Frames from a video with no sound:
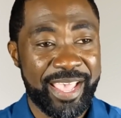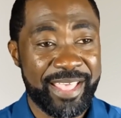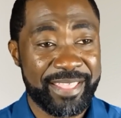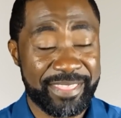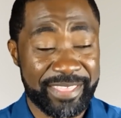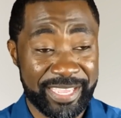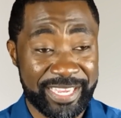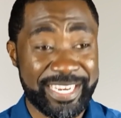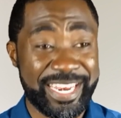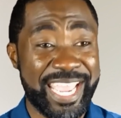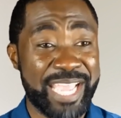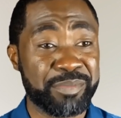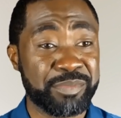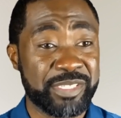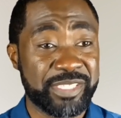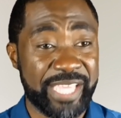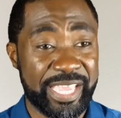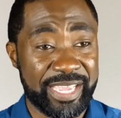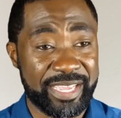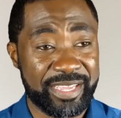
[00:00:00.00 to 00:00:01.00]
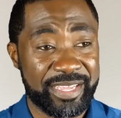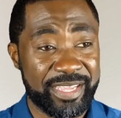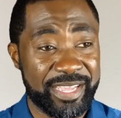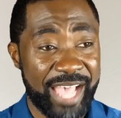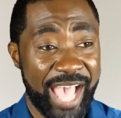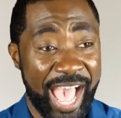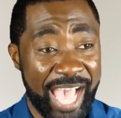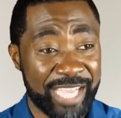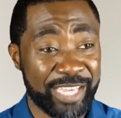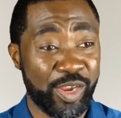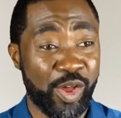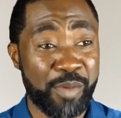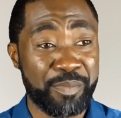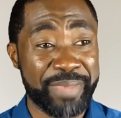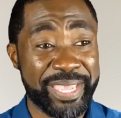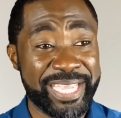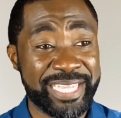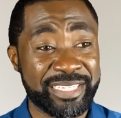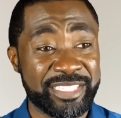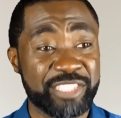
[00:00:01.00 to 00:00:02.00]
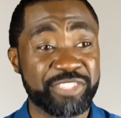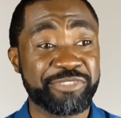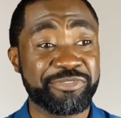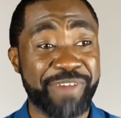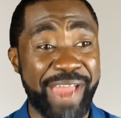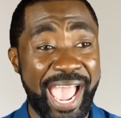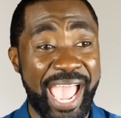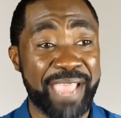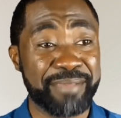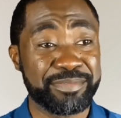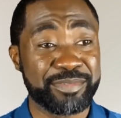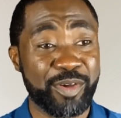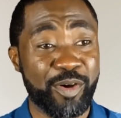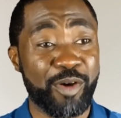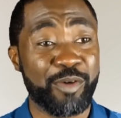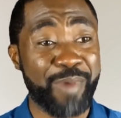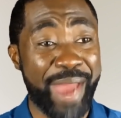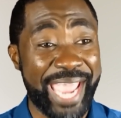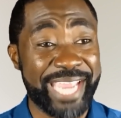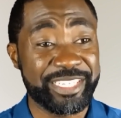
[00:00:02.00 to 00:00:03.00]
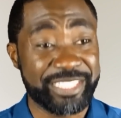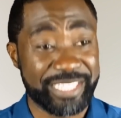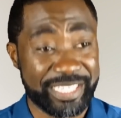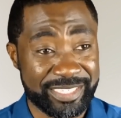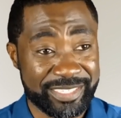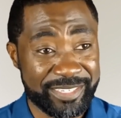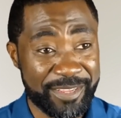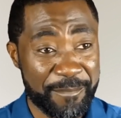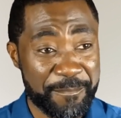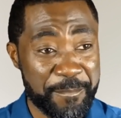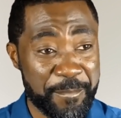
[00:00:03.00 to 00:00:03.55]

Their namesake, Anglo, means scribes or writers.